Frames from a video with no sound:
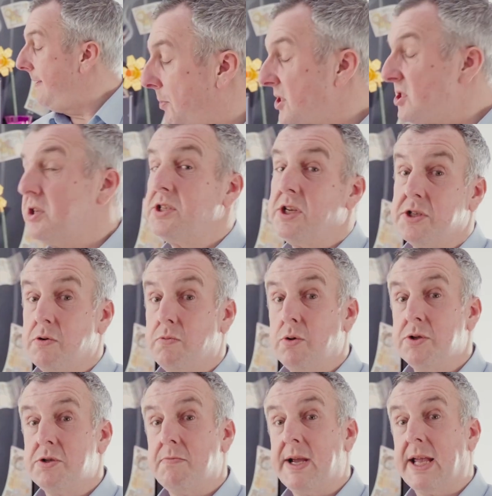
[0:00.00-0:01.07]
There's all sorts of
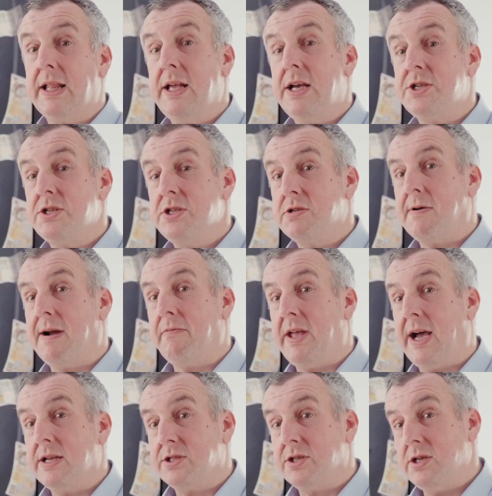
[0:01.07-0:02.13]
rules and regulations around
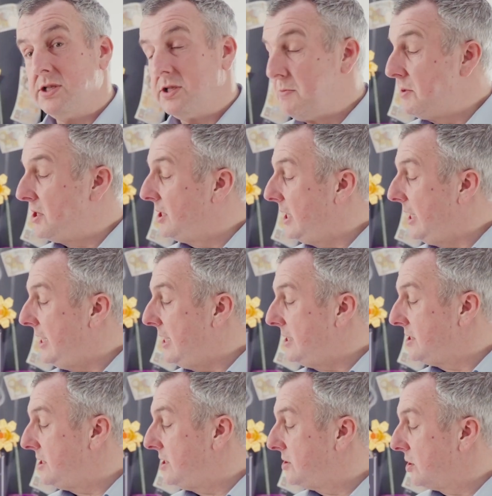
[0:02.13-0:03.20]
that, so it's something that you need
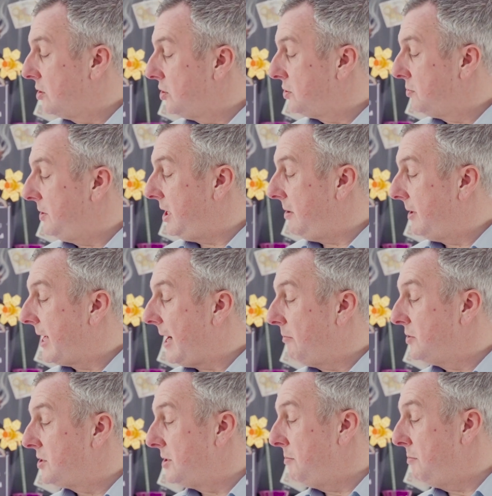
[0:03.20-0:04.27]
to discuss with your
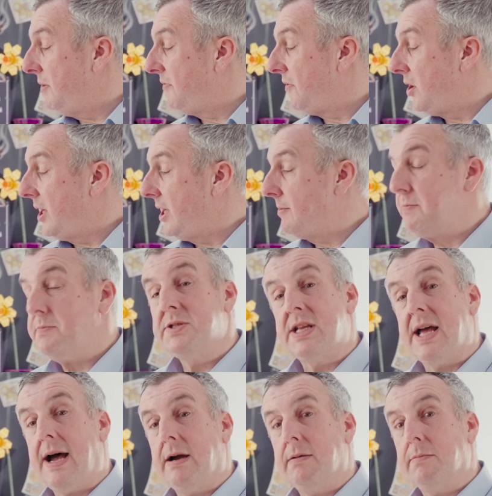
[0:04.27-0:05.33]
accountant before you
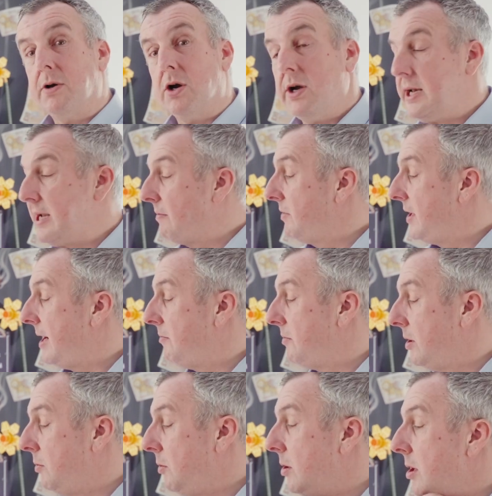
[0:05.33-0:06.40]
start going down that
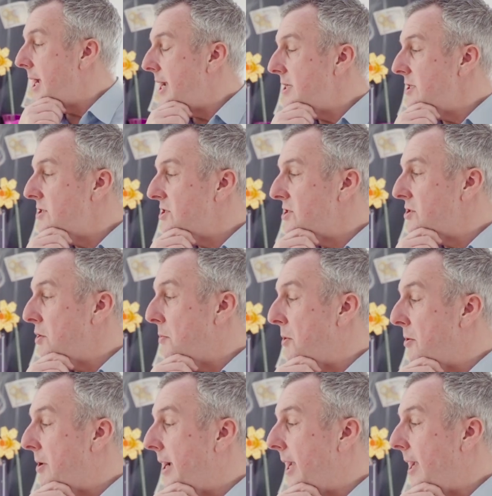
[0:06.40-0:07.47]
route. In
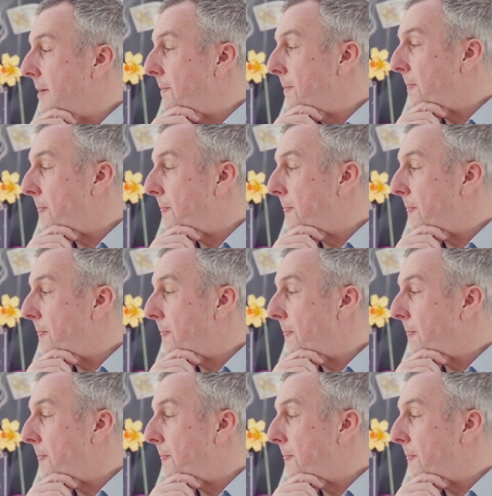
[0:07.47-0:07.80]
summary,